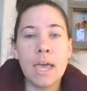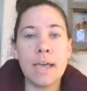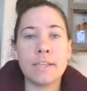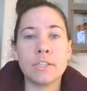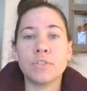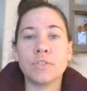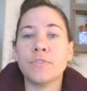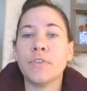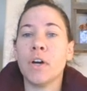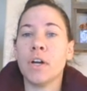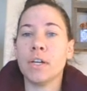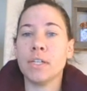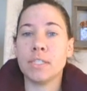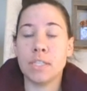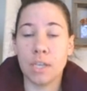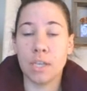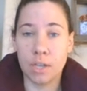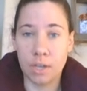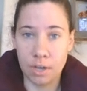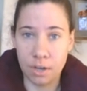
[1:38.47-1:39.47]
as far as
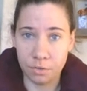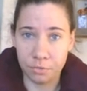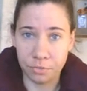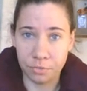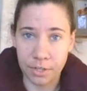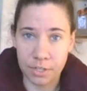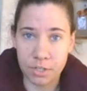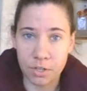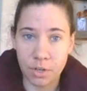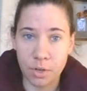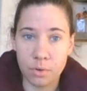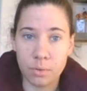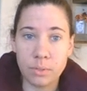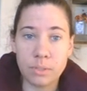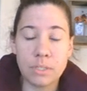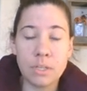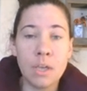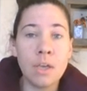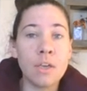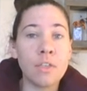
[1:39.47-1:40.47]
the conflict
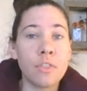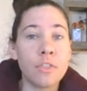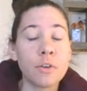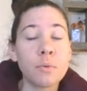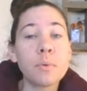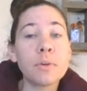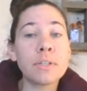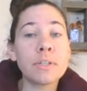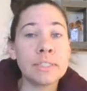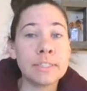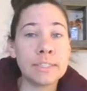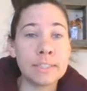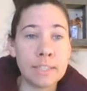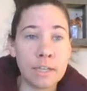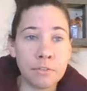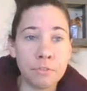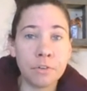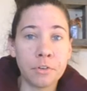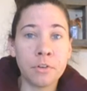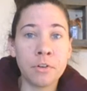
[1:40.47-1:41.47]
goes. There were
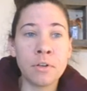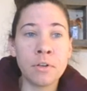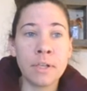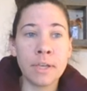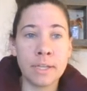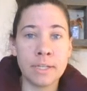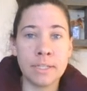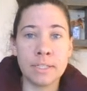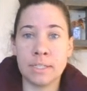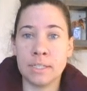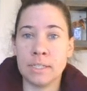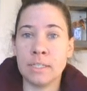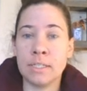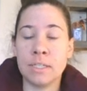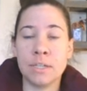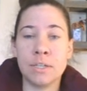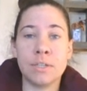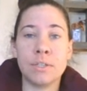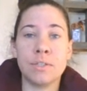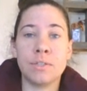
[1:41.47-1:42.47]
several
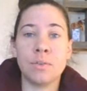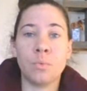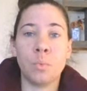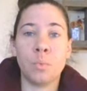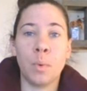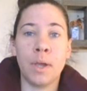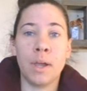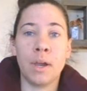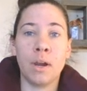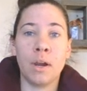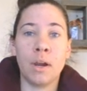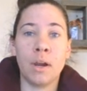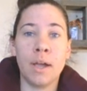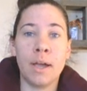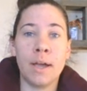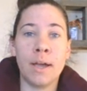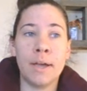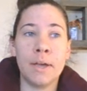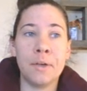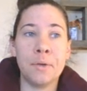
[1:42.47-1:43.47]
instances where,
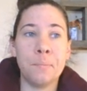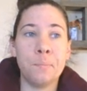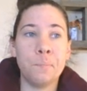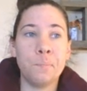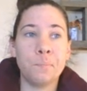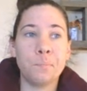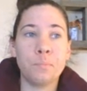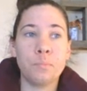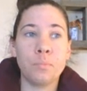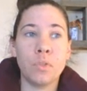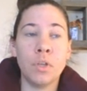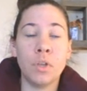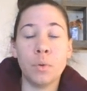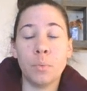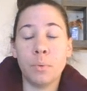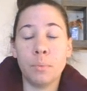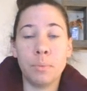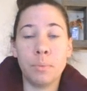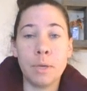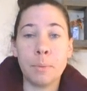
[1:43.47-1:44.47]

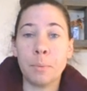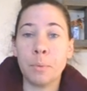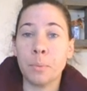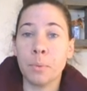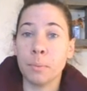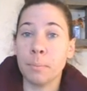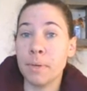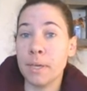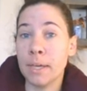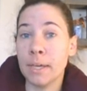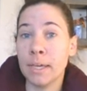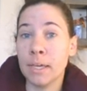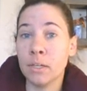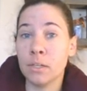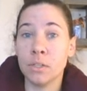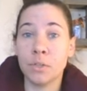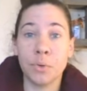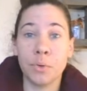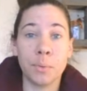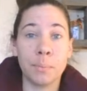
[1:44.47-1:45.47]
when people were being
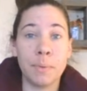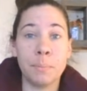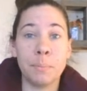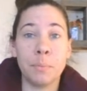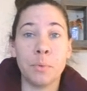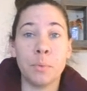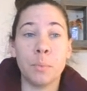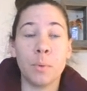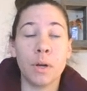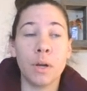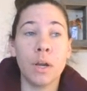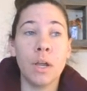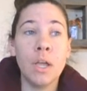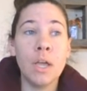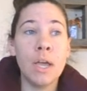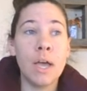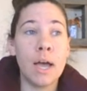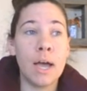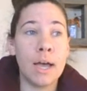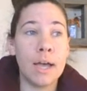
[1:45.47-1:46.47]
killed or people were
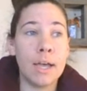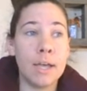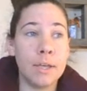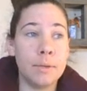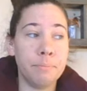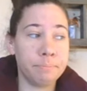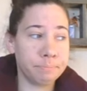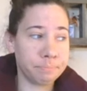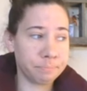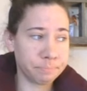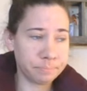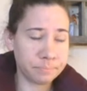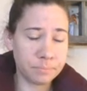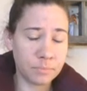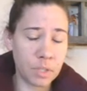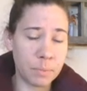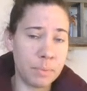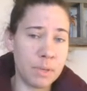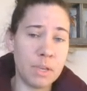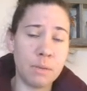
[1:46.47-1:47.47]

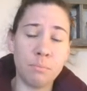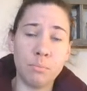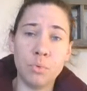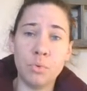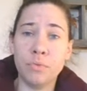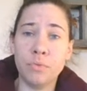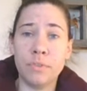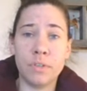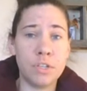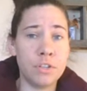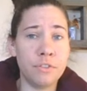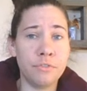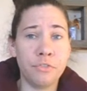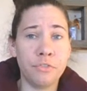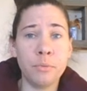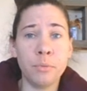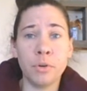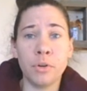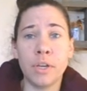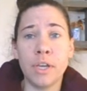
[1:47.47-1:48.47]
being moved to
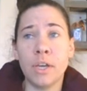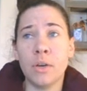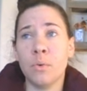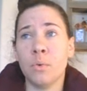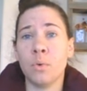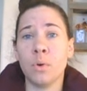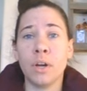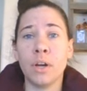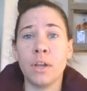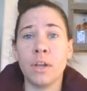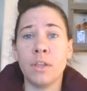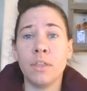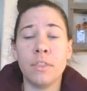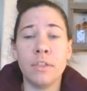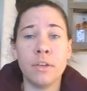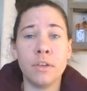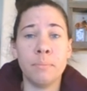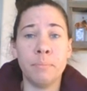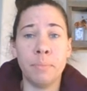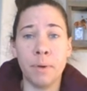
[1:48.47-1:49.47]
infirmary or
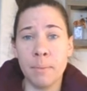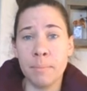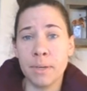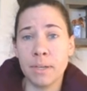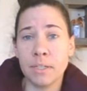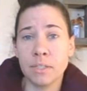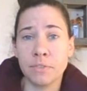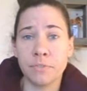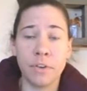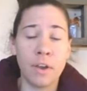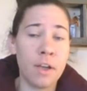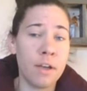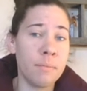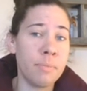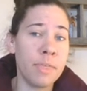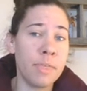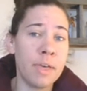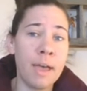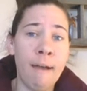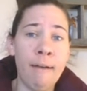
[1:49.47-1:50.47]
the bombings
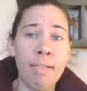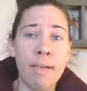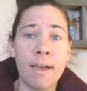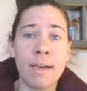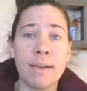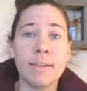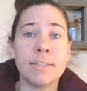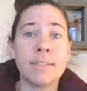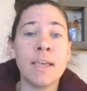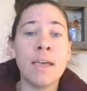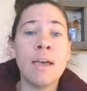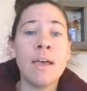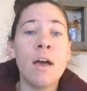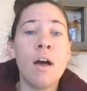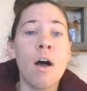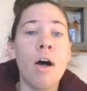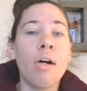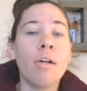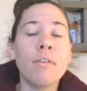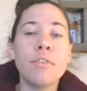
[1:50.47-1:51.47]
from the Allies.
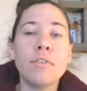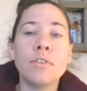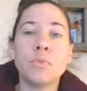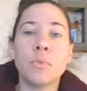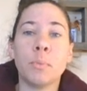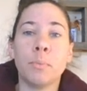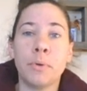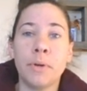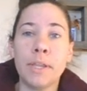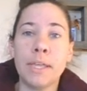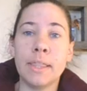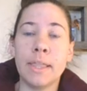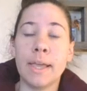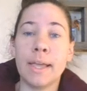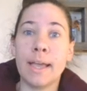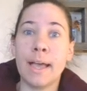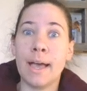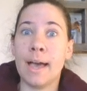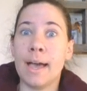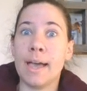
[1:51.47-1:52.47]
All of those were pretty
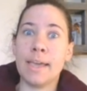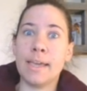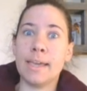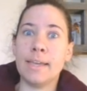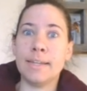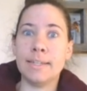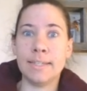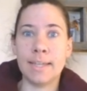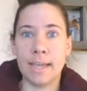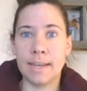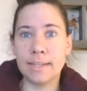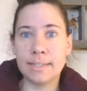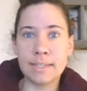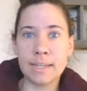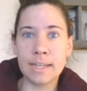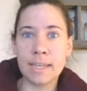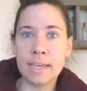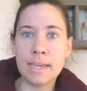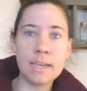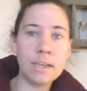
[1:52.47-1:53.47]
like high
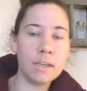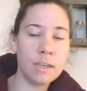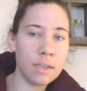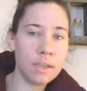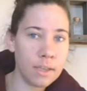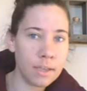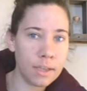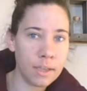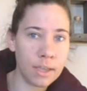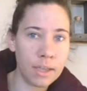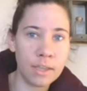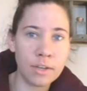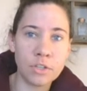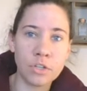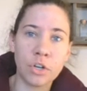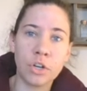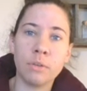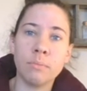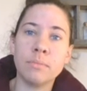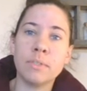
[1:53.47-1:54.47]
intensity in
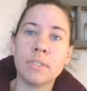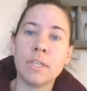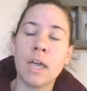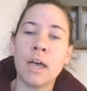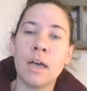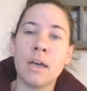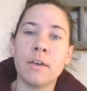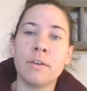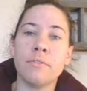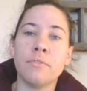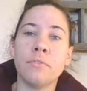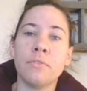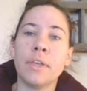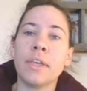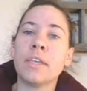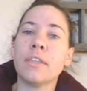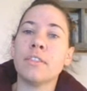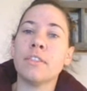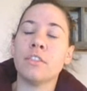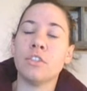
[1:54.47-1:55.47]
terms of
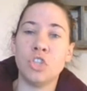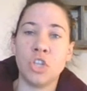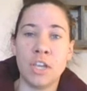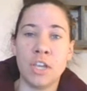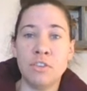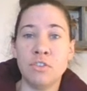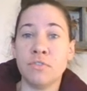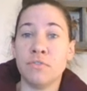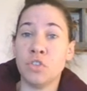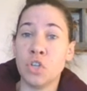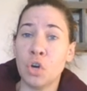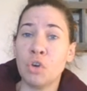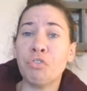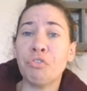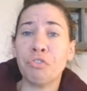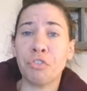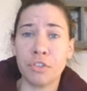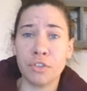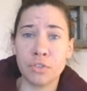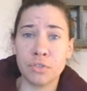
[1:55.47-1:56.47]
like the change of
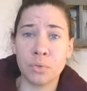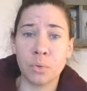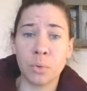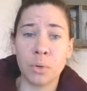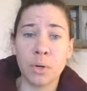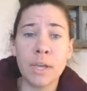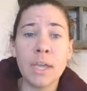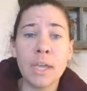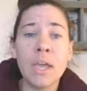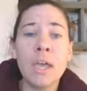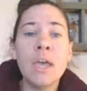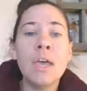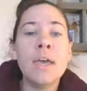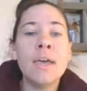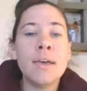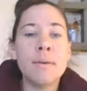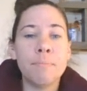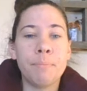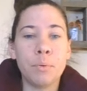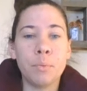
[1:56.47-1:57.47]
tone for the story.
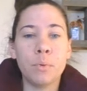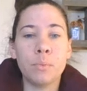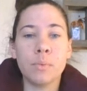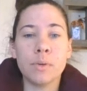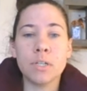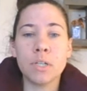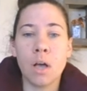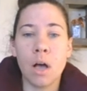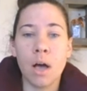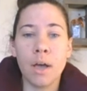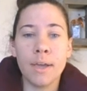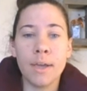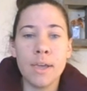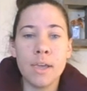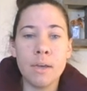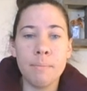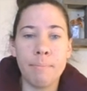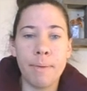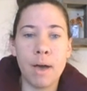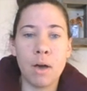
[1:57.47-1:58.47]
But when we're
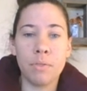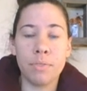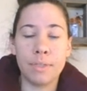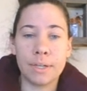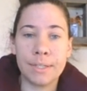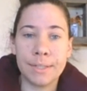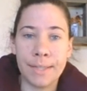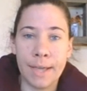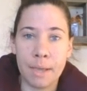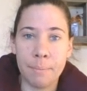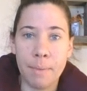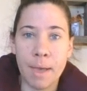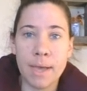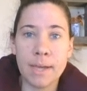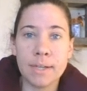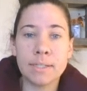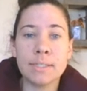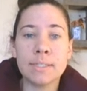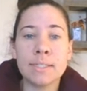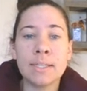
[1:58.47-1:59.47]
talking about the
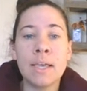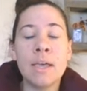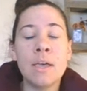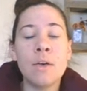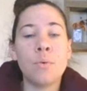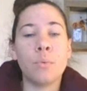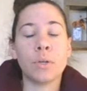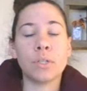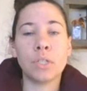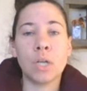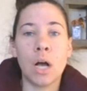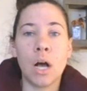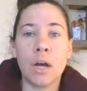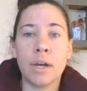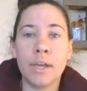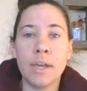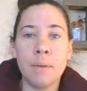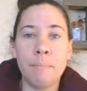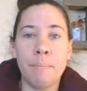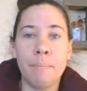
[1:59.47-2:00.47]
climax, we're
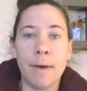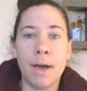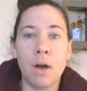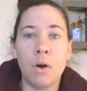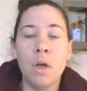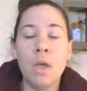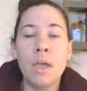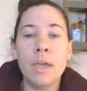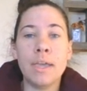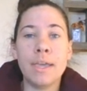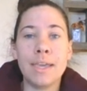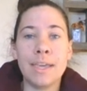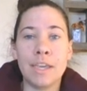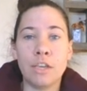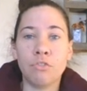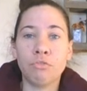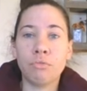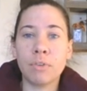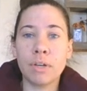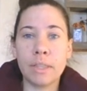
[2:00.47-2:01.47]
talking about
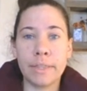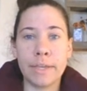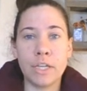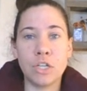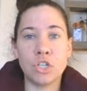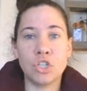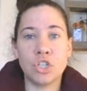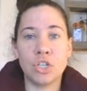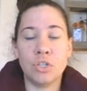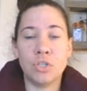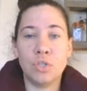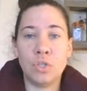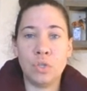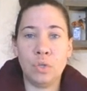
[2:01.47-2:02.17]
in relation